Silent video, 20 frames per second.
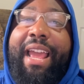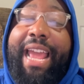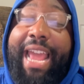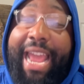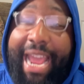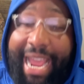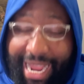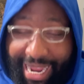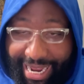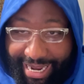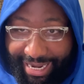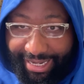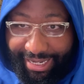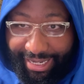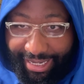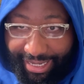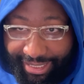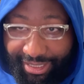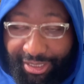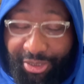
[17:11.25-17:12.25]
And
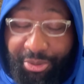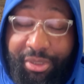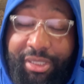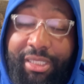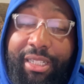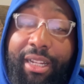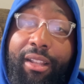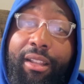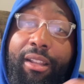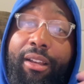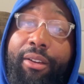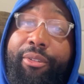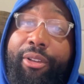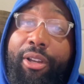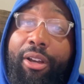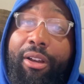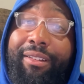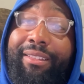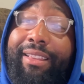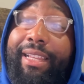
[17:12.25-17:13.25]
I just want to say I love
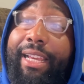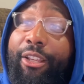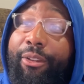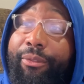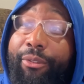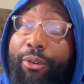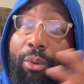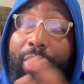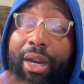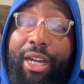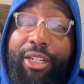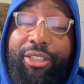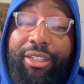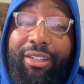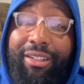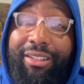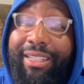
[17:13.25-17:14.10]
y'all and thank you for watching.